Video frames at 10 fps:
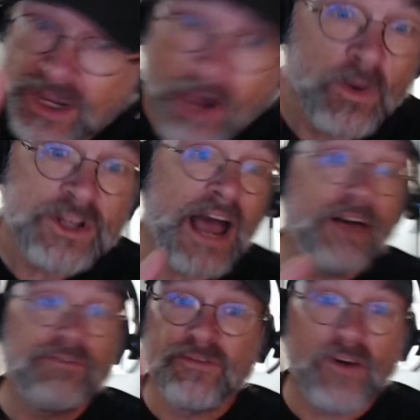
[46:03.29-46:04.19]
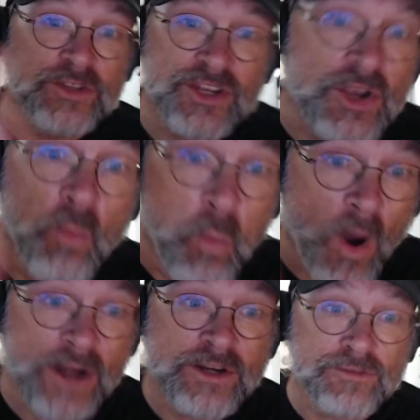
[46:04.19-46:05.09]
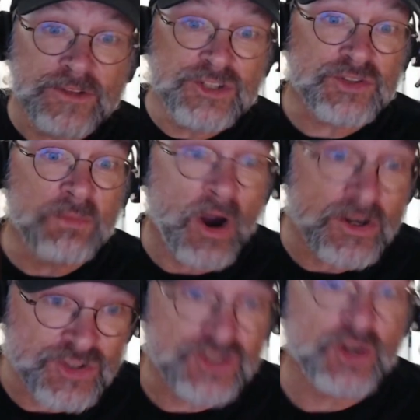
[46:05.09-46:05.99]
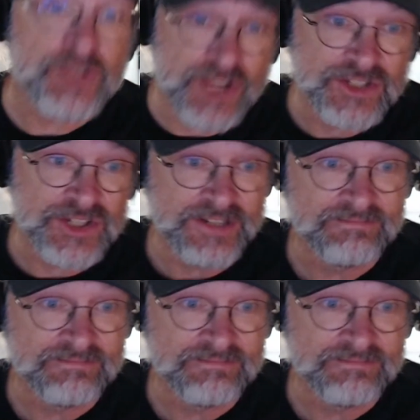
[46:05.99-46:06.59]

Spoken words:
AlphaFold is a wonderfully smart search engine.